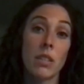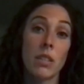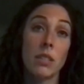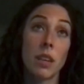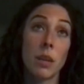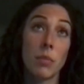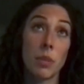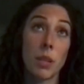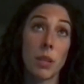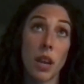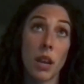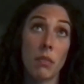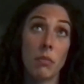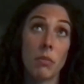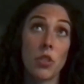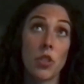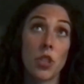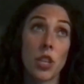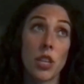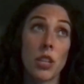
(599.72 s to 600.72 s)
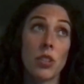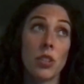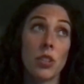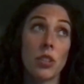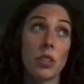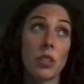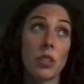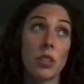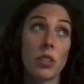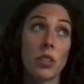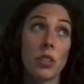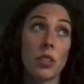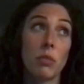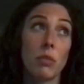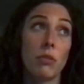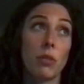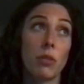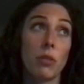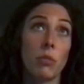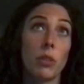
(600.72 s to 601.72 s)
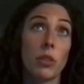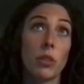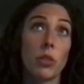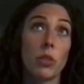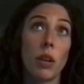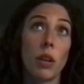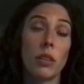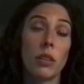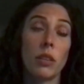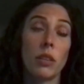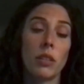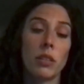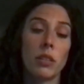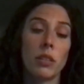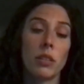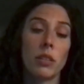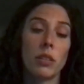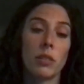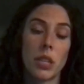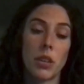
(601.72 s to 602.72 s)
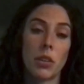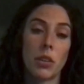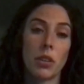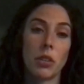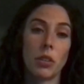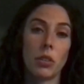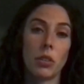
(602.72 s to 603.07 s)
Sometimes changing the performance qualities of a material